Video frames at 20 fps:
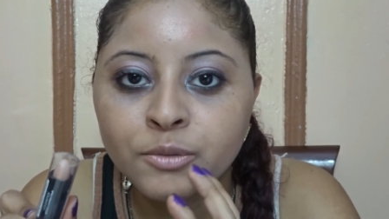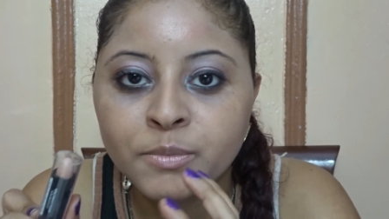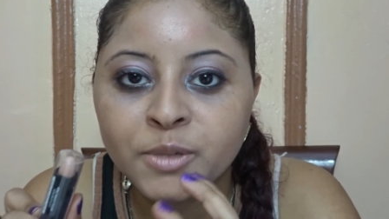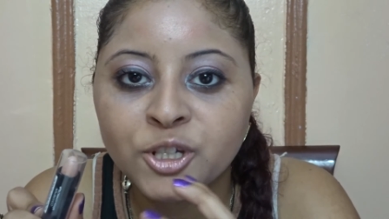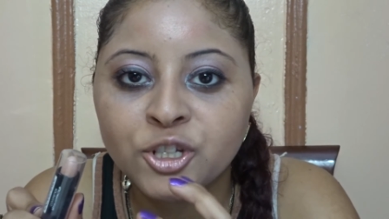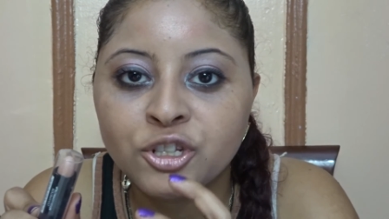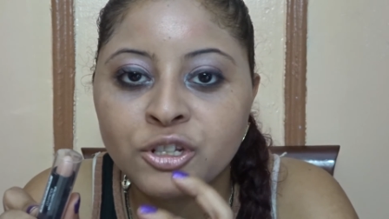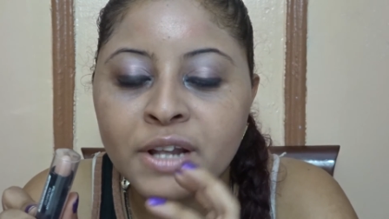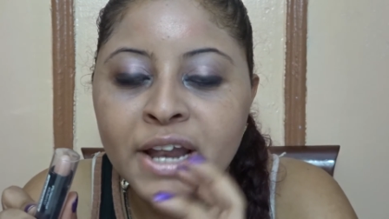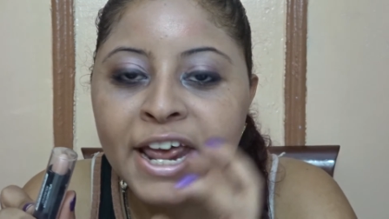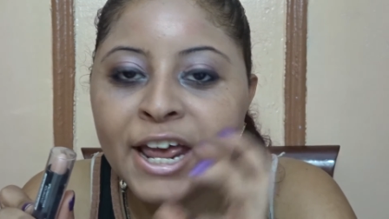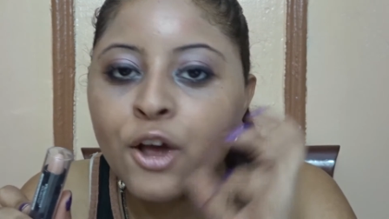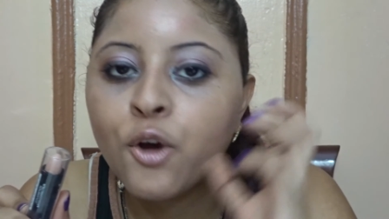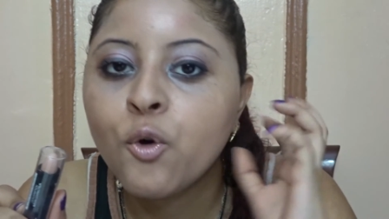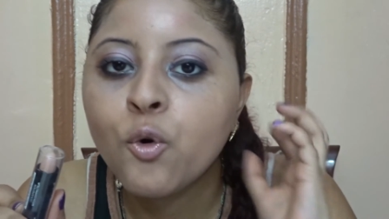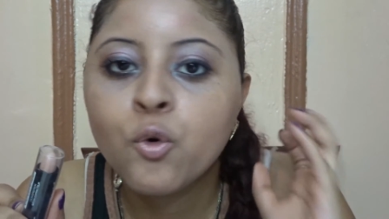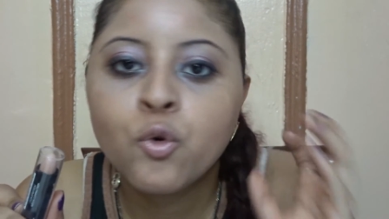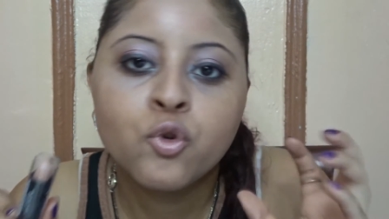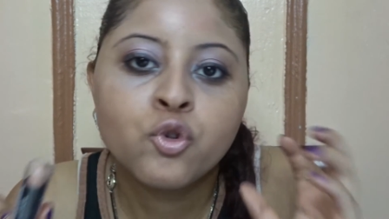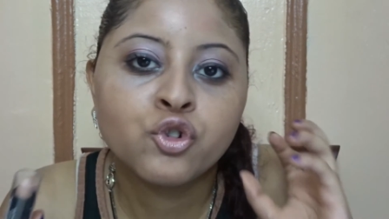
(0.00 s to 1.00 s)
make sure like
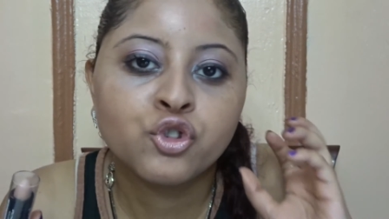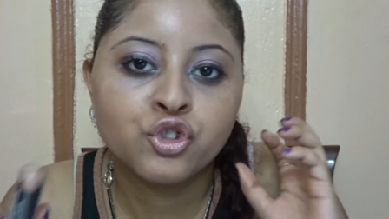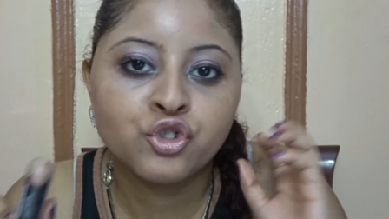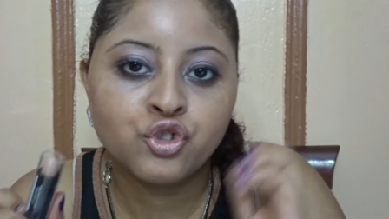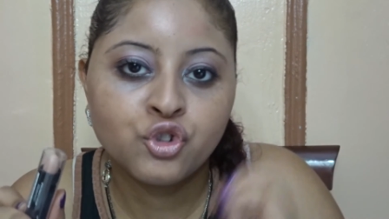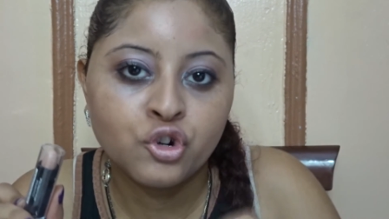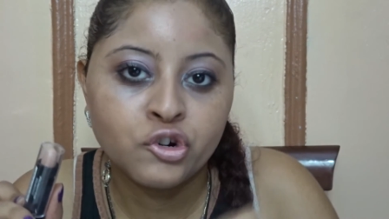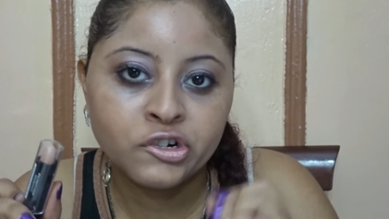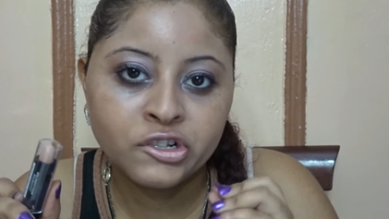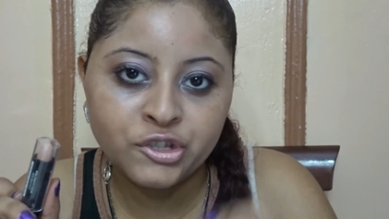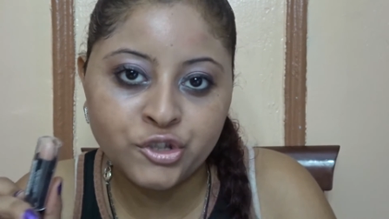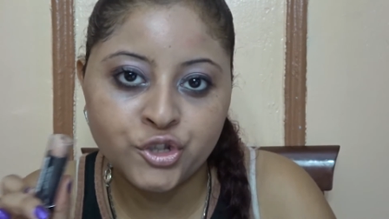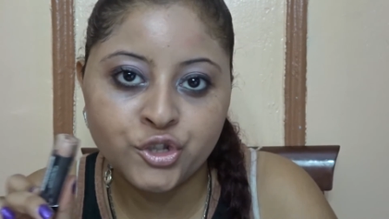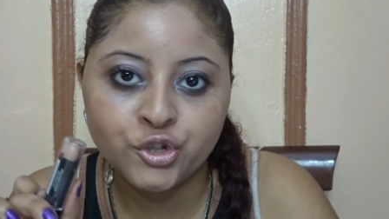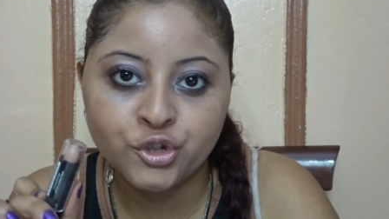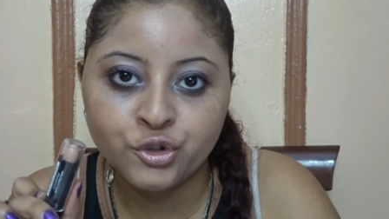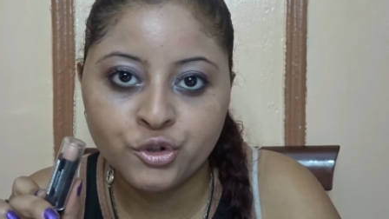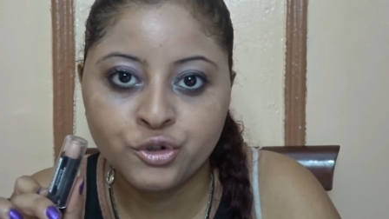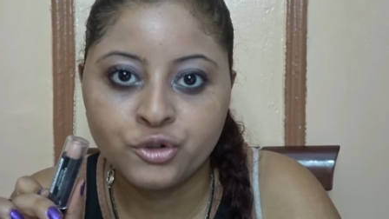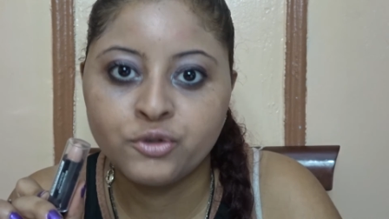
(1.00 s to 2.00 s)
all the dark
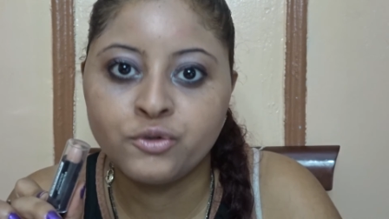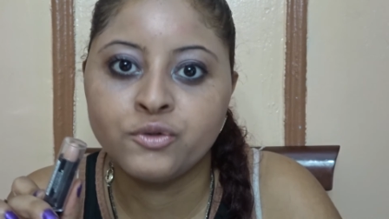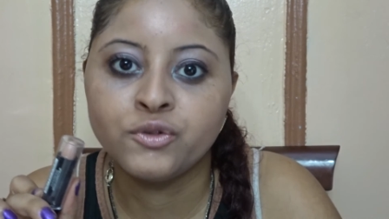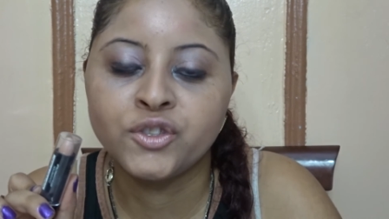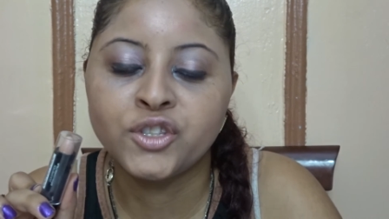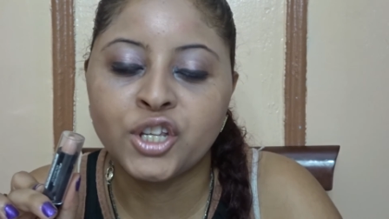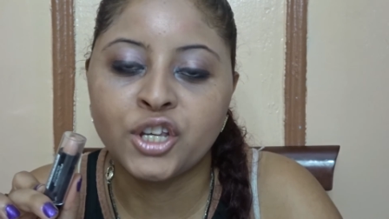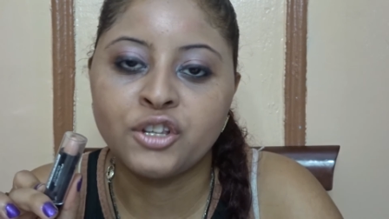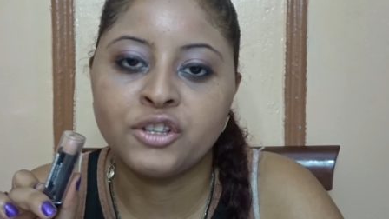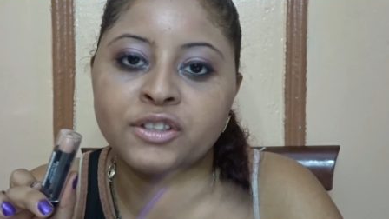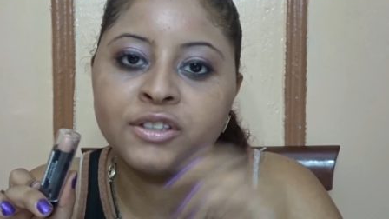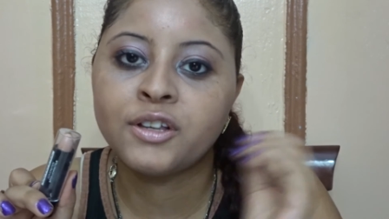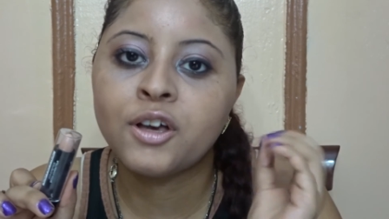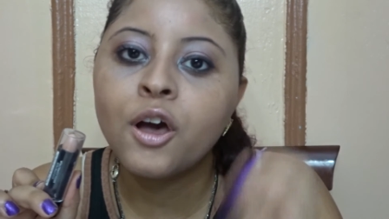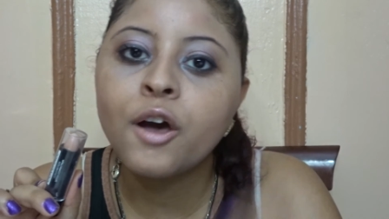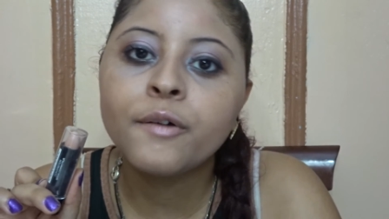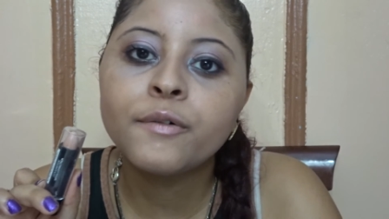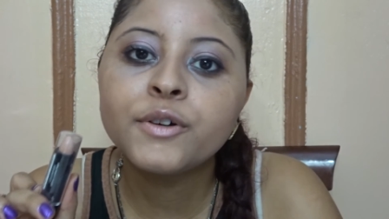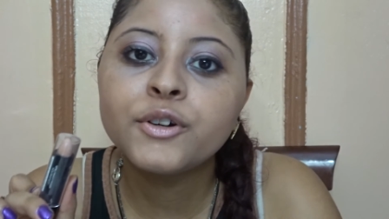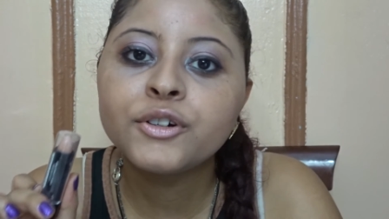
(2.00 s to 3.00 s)
circles is
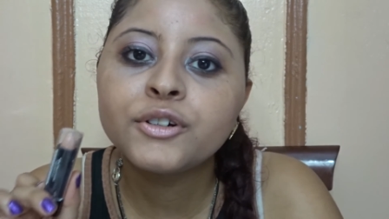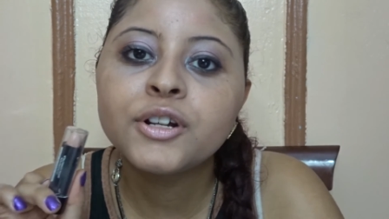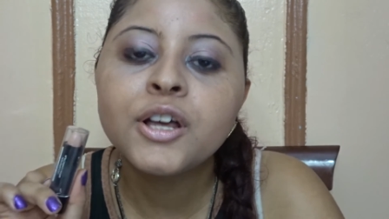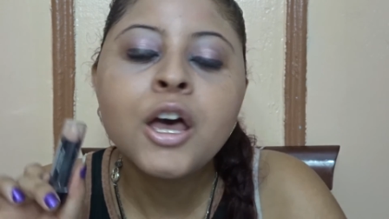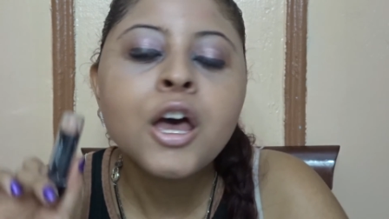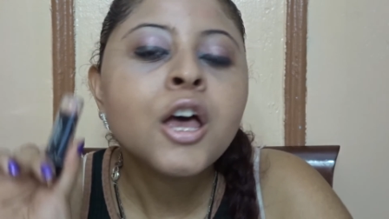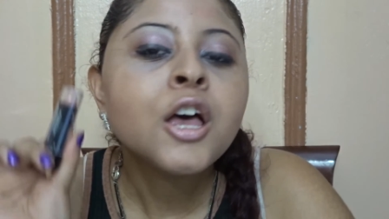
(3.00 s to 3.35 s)
covered.